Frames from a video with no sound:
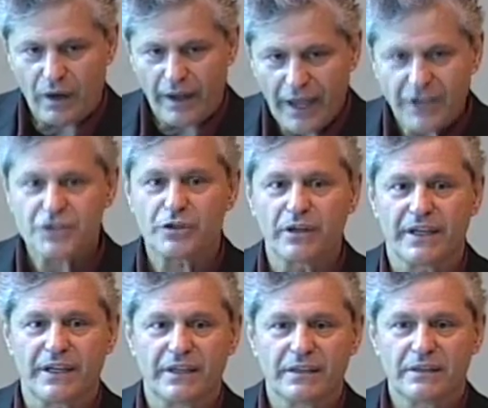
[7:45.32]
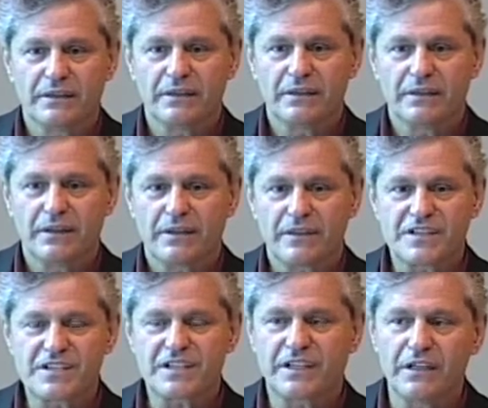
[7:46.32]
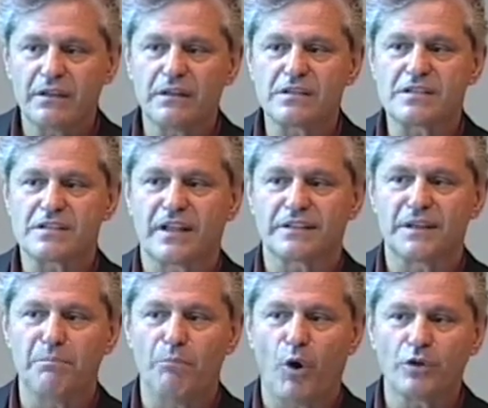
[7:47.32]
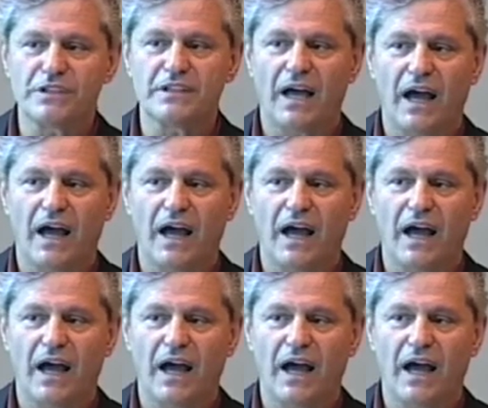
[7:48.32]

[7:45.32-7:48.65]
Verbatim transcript: actually, the skills that the modern